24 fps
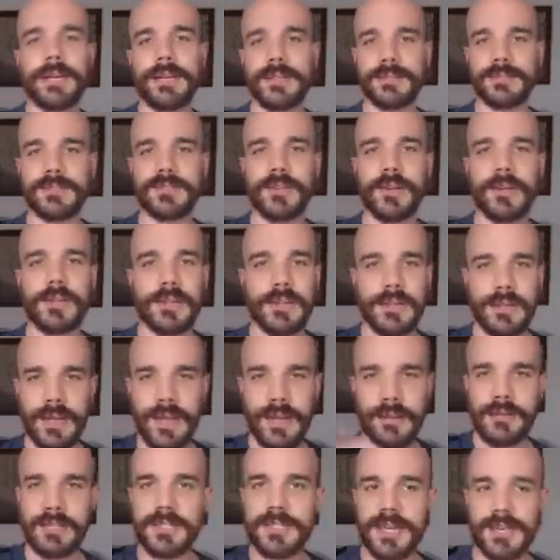install it
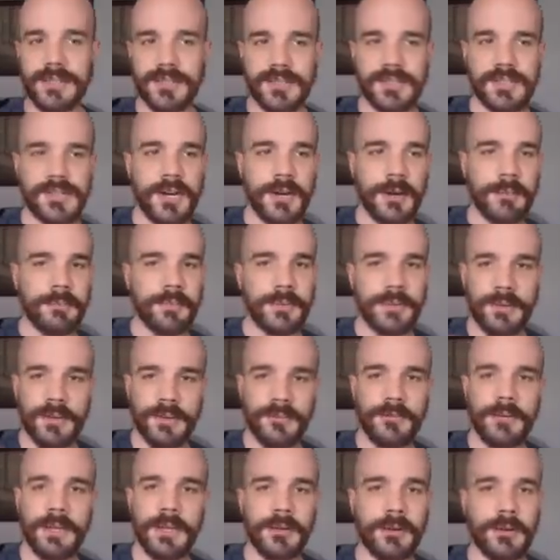and have a desktop
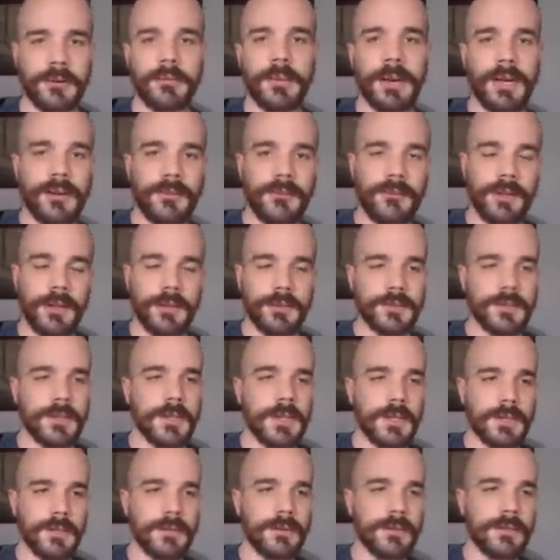configured by
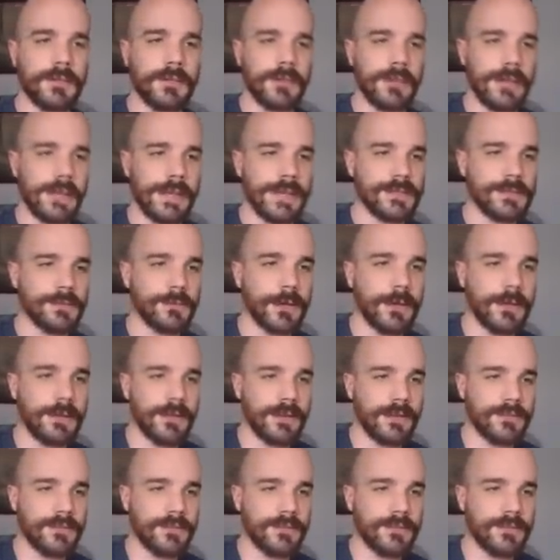default, you can do that as well.